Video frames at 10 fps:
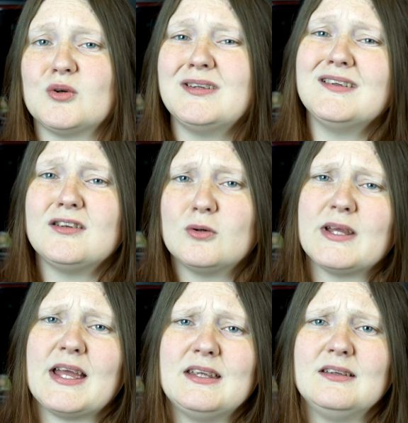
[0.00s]
so it did
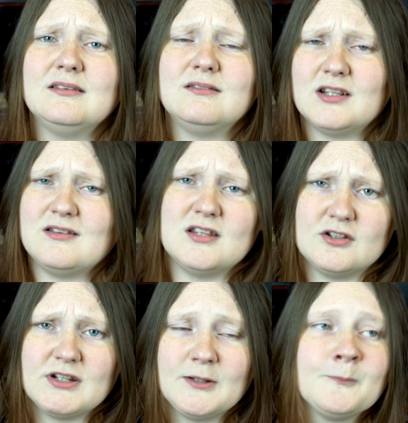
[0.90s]
okay
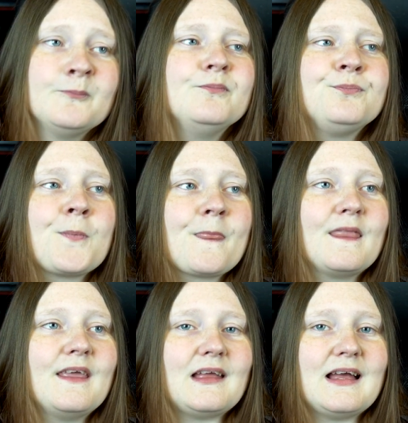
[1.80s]
considering.
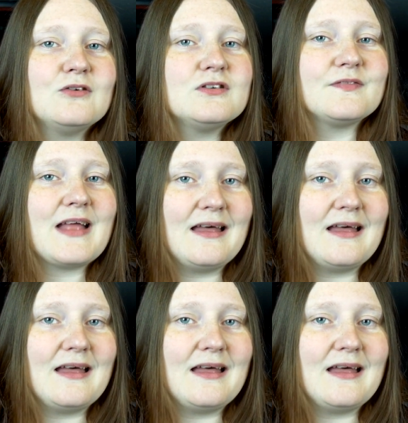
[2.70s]
Out of the